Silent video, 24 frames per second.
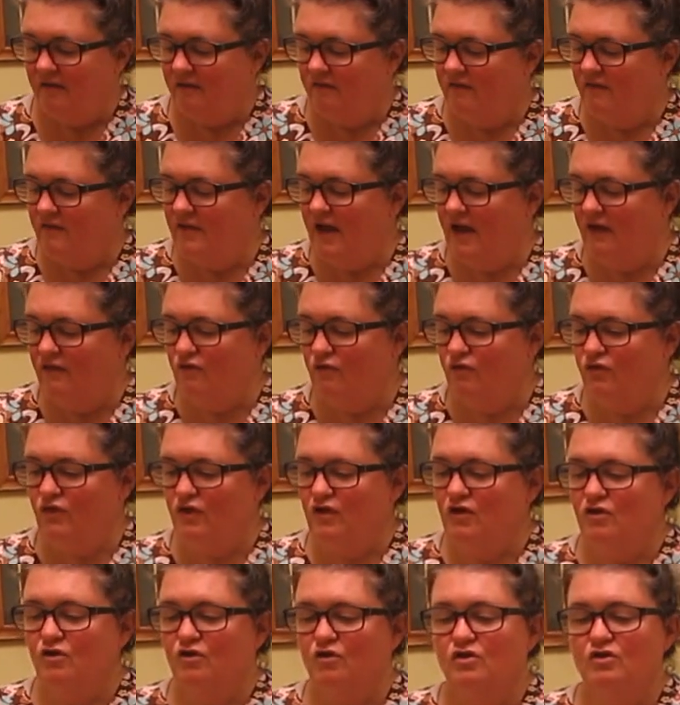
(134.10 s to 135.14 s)
The other
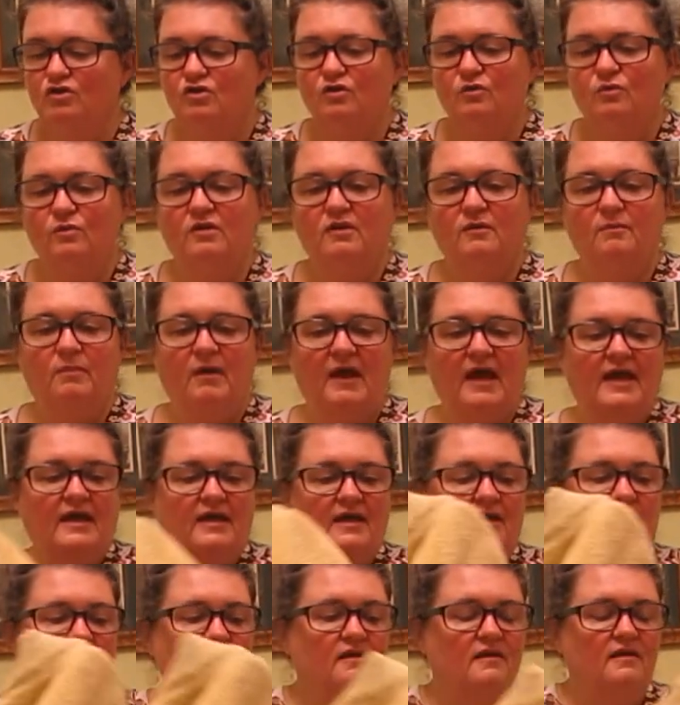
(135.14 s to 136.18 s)
thing you can do with a
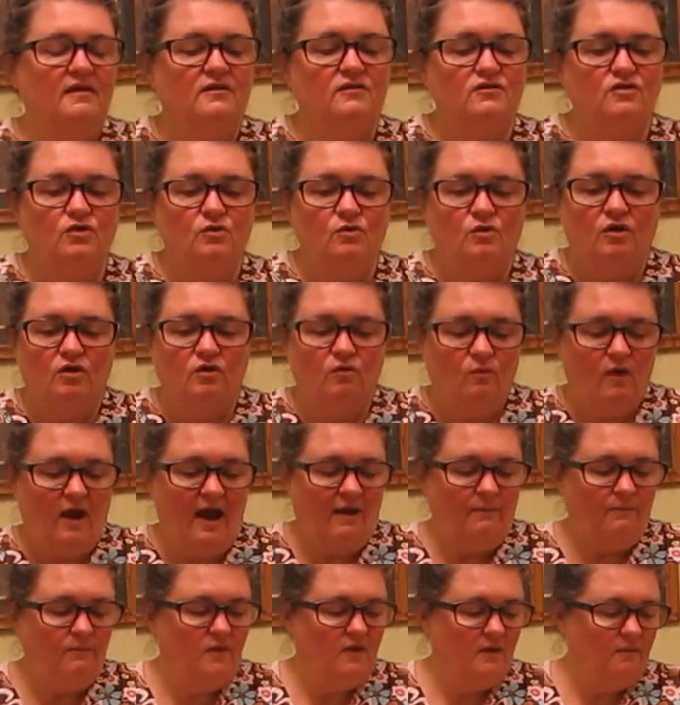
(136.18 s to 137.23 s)
blanket is you can
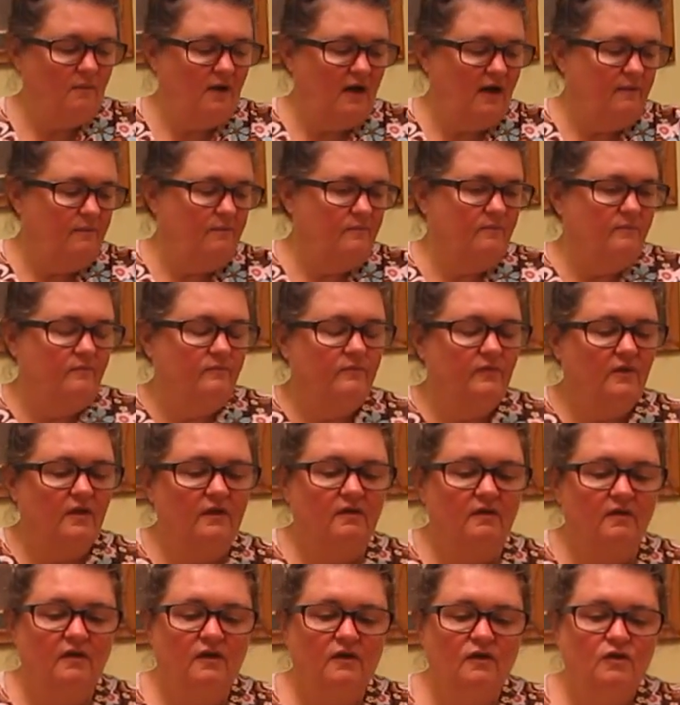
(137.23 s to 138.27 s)
wrap them up.
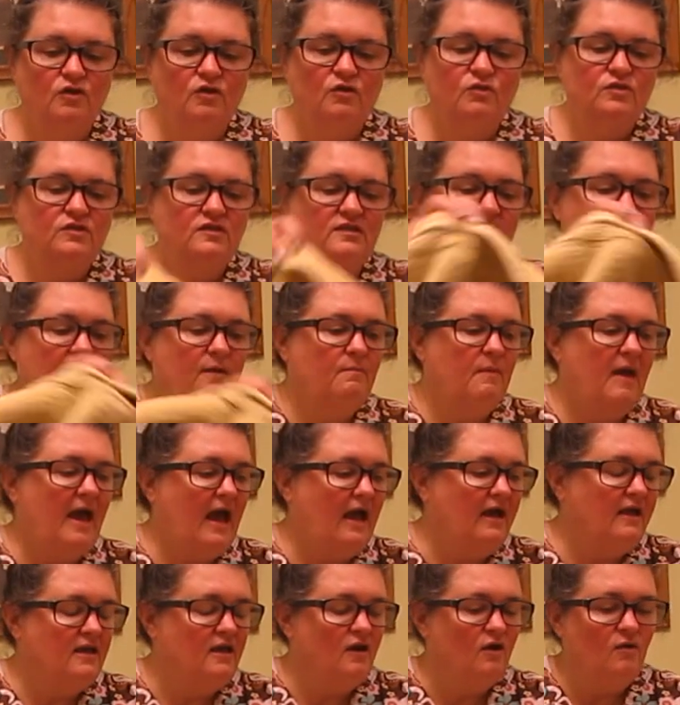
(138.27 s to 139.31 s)
You stay
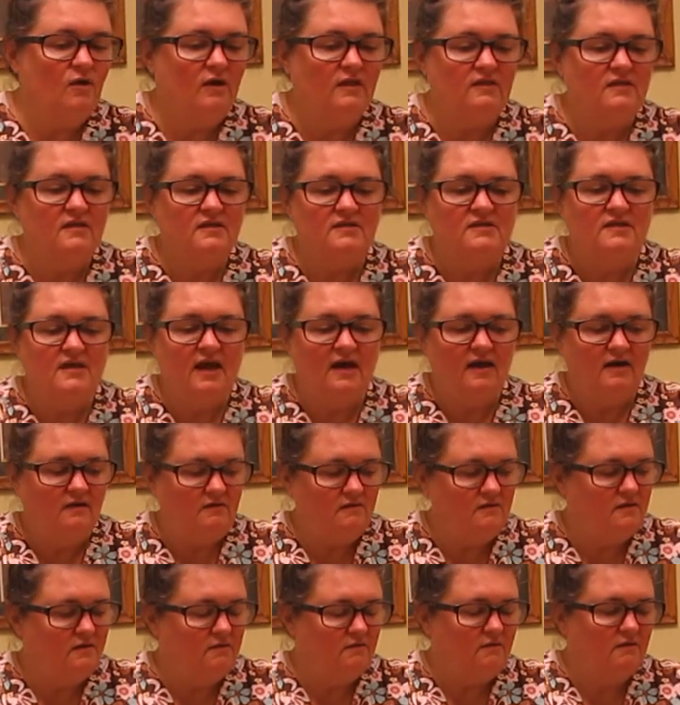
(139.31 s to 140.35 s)
back here at this
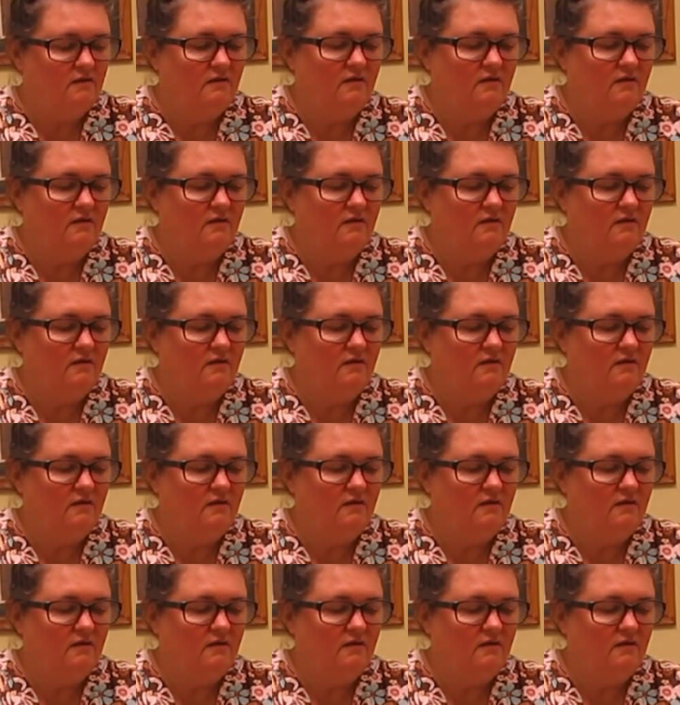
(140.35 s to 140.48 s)
end,